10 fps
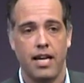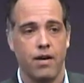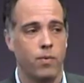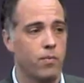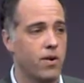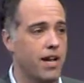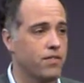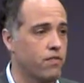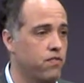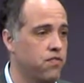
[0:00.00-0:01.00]
We won't have
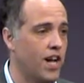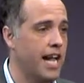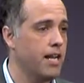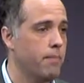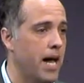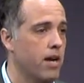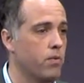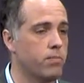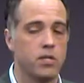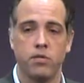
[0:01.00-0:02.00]
to fight about it.
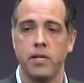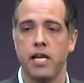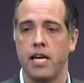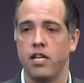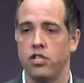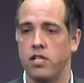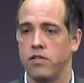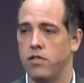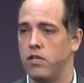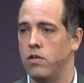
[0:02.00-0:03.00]
We'll just be like, hey,
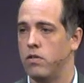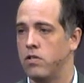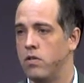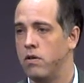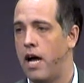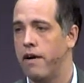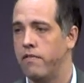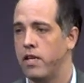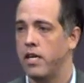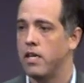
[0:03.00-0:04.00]
Jesus, do you, do you have
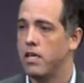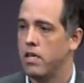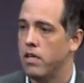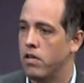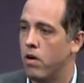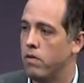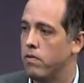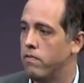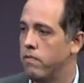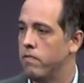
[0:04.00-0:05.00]
any, you know,
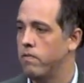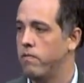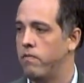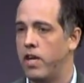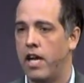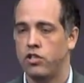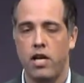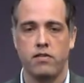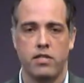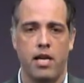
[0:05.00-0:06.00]
V H
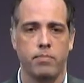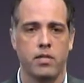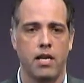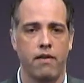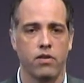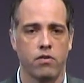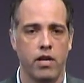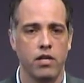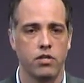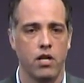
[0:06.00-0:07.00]
S tapes that have the
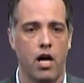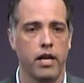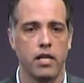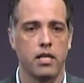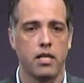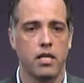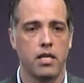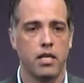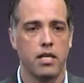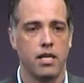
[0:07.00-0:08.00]
creation on it?
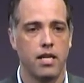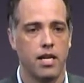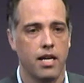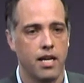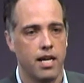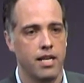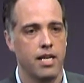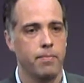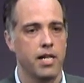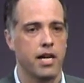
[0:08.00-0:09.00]
And
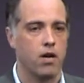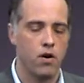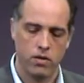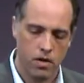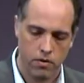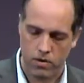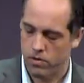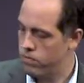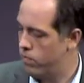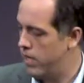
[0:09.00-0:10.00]
he'd be like, oh, no,
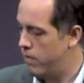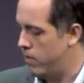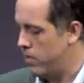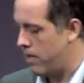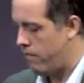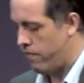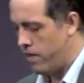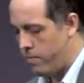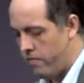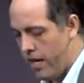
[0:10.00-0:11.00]
those we, we just have
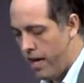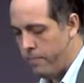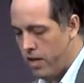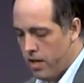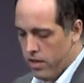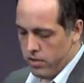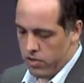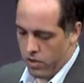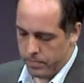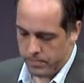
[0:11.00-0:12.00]
film of that.
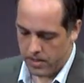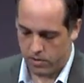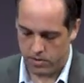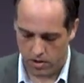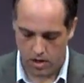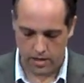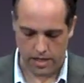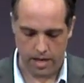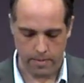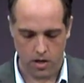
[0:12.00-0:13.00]
So it was a long
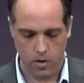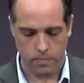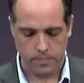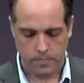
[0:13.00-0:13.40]
time ago.